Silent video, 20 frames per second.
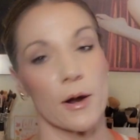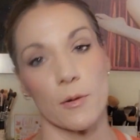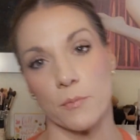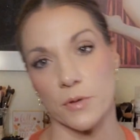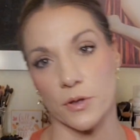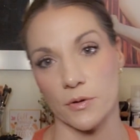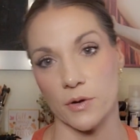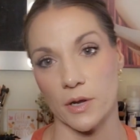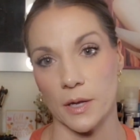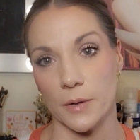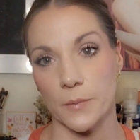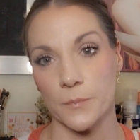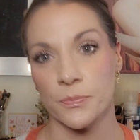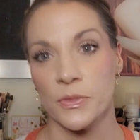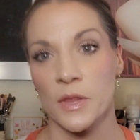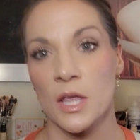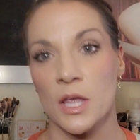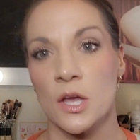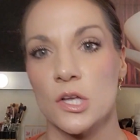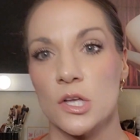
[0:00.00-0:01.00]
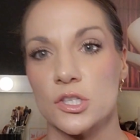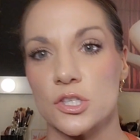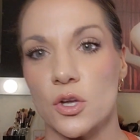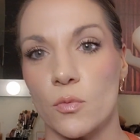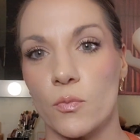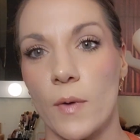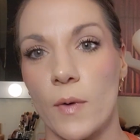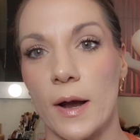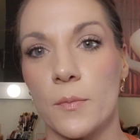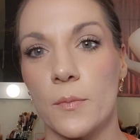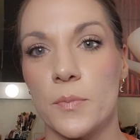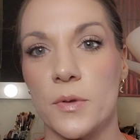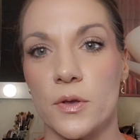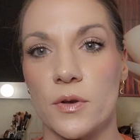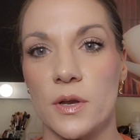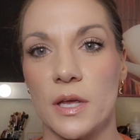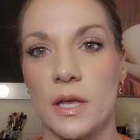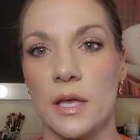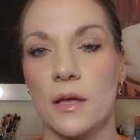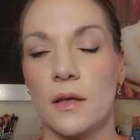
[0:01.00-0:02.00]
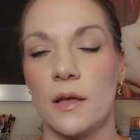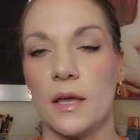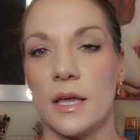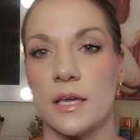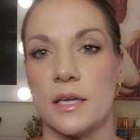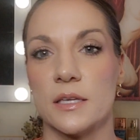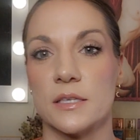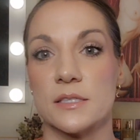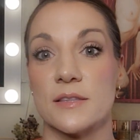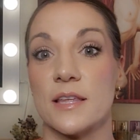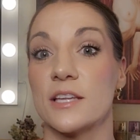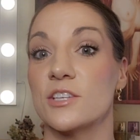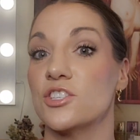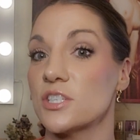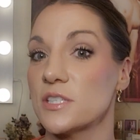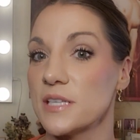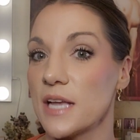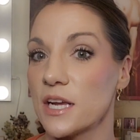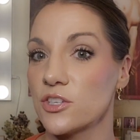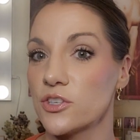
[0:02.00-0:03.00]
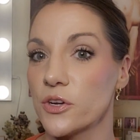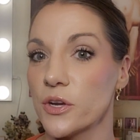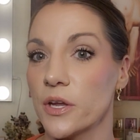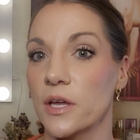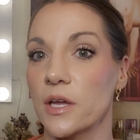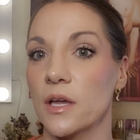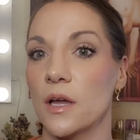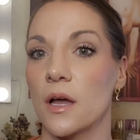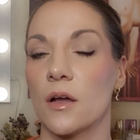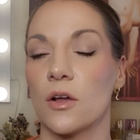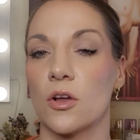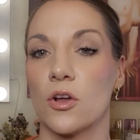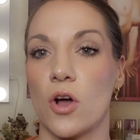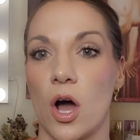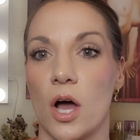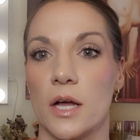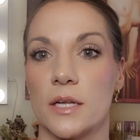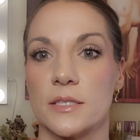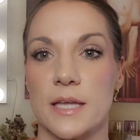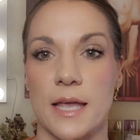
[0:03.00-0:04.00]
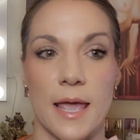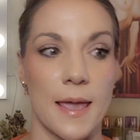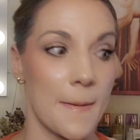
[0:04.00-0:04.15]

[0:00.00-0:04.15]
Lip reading: Beauty. So Rare Beauty is, they just actually got a